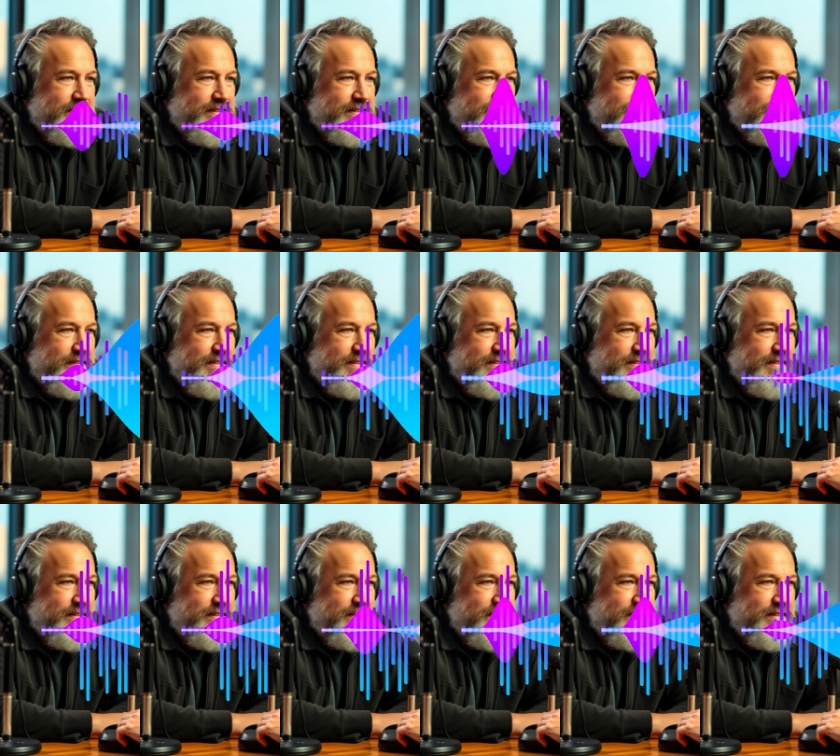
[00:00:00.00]
Like, how do you
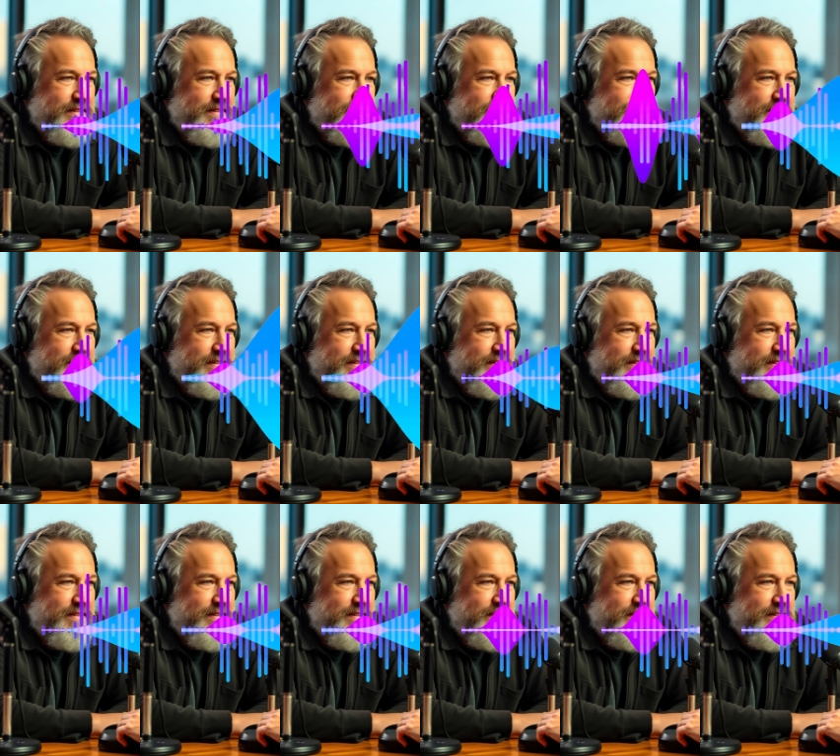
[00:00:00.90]
go from chess
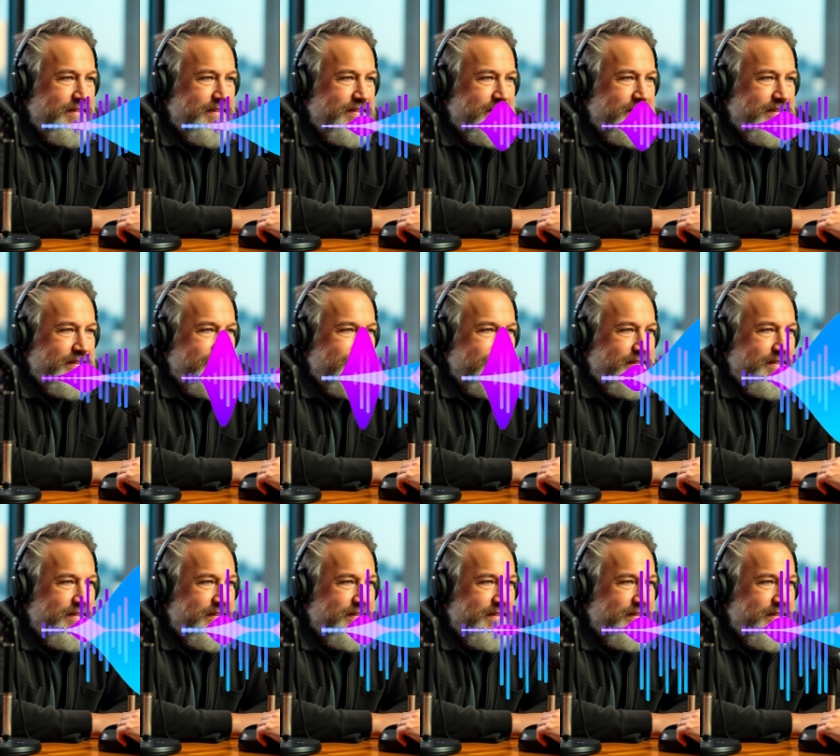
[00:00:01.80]
to
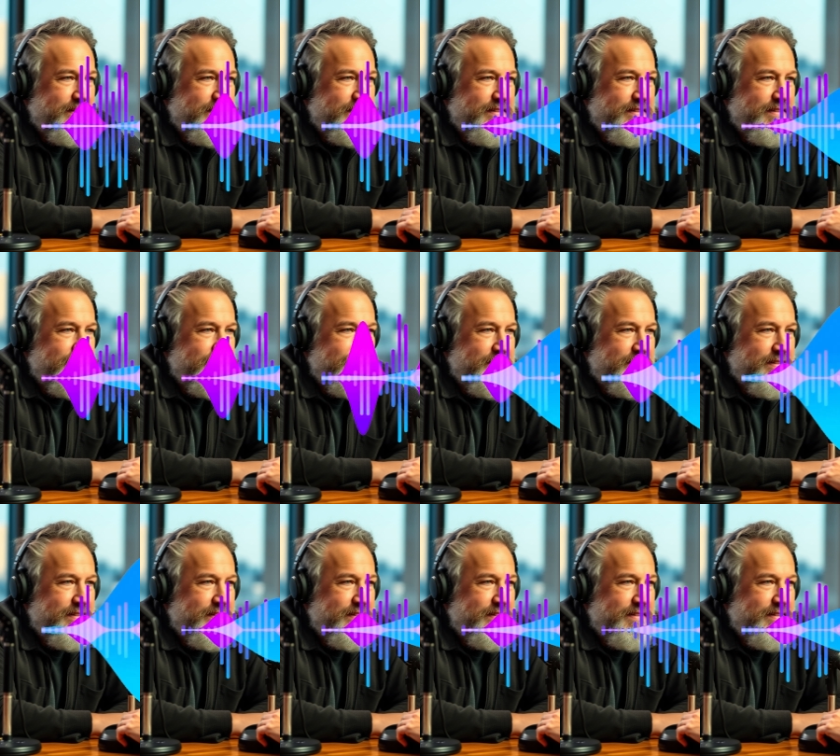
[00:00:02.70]
jiu-jitsu to
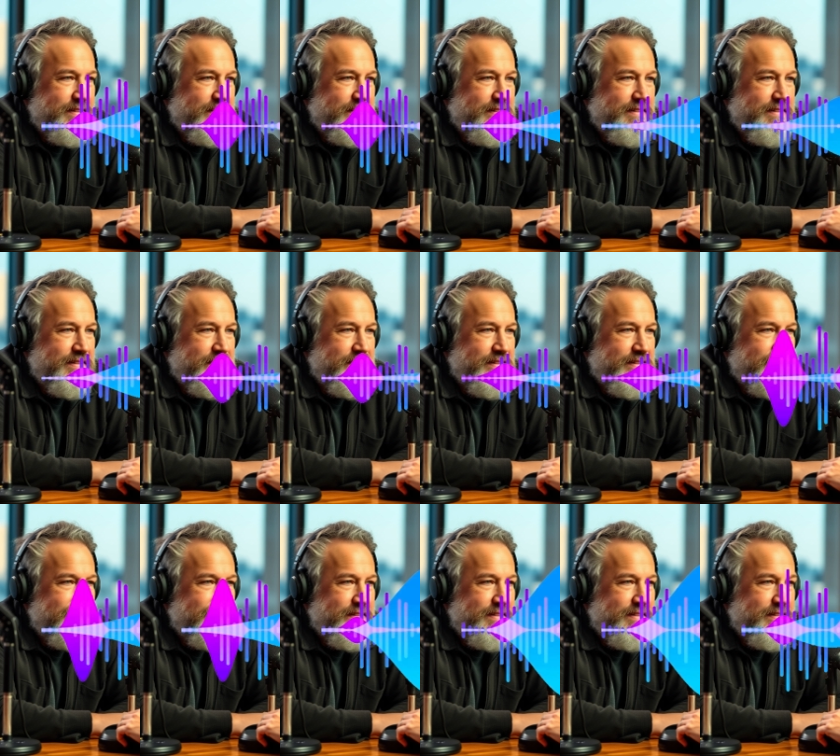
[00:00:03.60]
foiling? It's
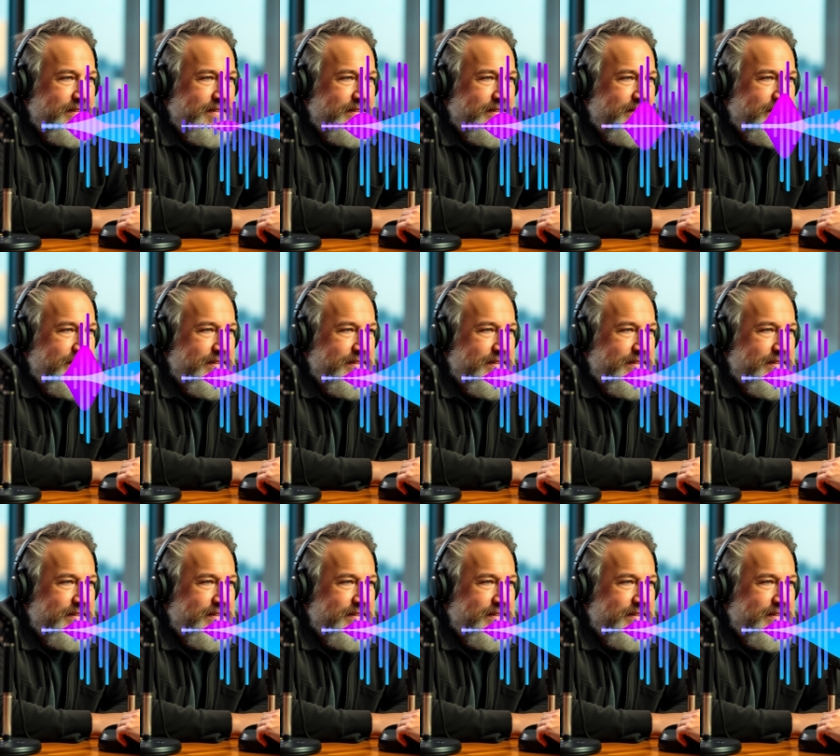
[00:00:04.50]
incredible.